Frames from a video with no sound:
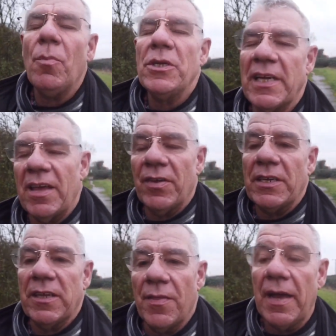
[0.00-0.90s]
we say
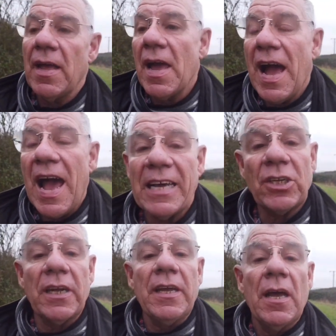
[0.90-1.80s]
things like that.
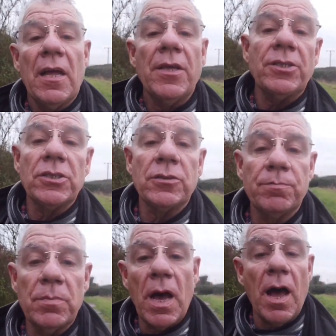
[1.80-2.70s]
Actually, this is
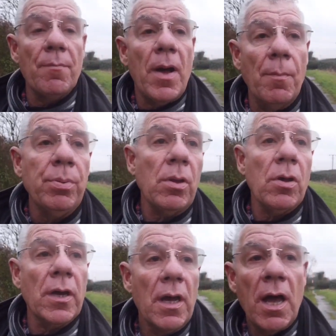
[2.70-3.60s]
um, a
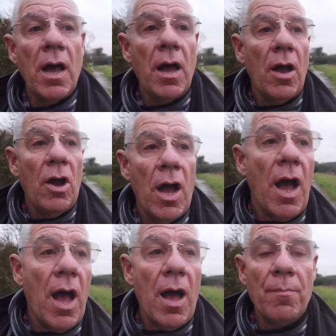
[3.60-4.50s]
blog.
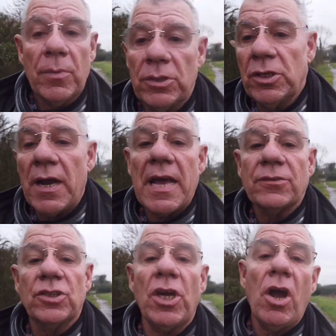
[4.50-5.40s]
Um, it's going out
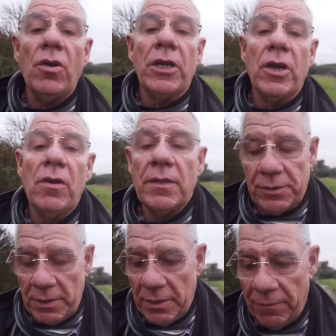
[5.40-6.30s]
to Tony, who
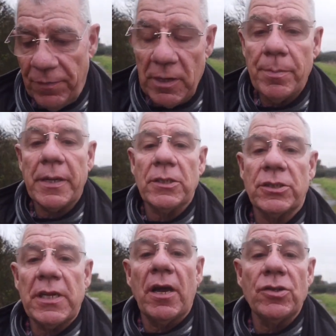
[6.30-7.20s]
lives in the
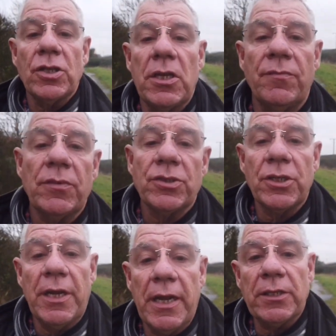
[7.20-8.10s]
Philippines now. He used to live in
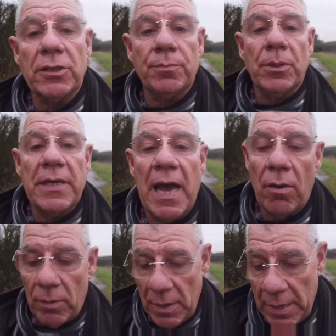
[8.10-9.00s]
Sydney, but
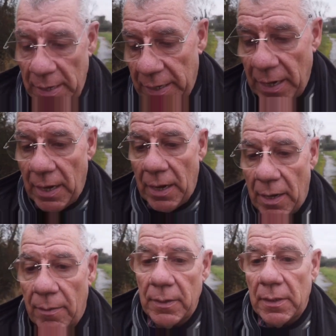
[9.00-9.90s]
now
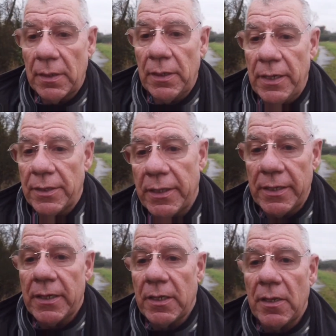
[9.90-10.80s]
uh, in the